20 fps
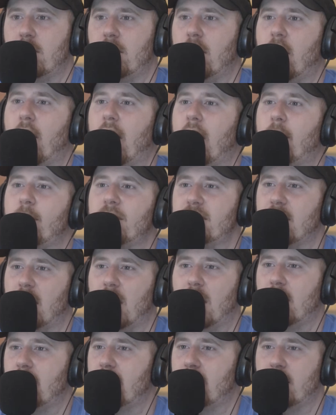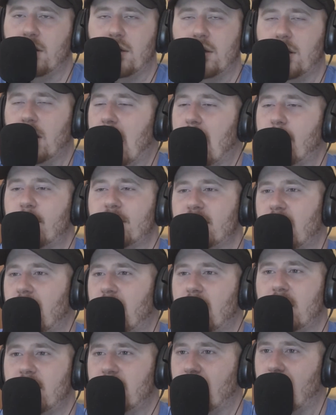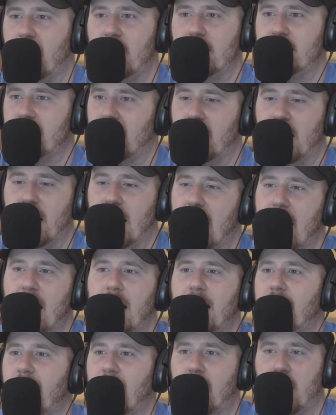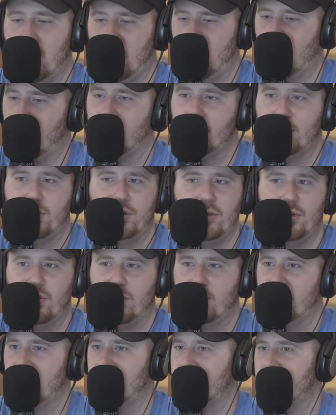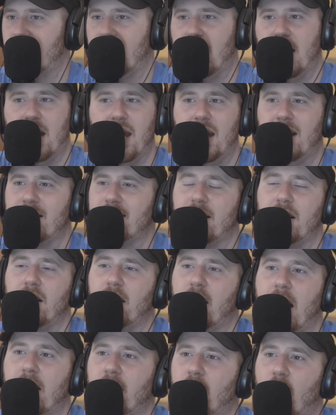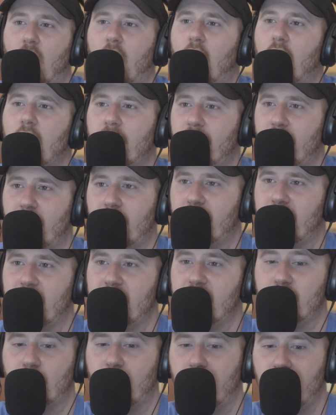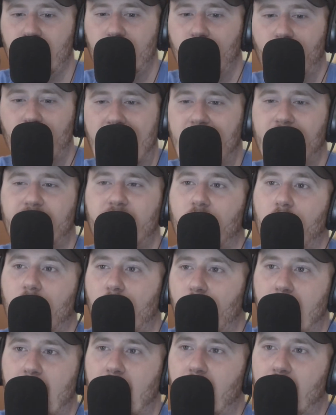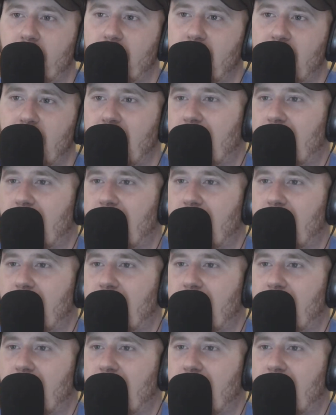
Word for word: Yo, drastically. Amazon, Amazon is it's going to end grocery stores. It's yeah. going to it's going to end all of those things where you don't have to go out.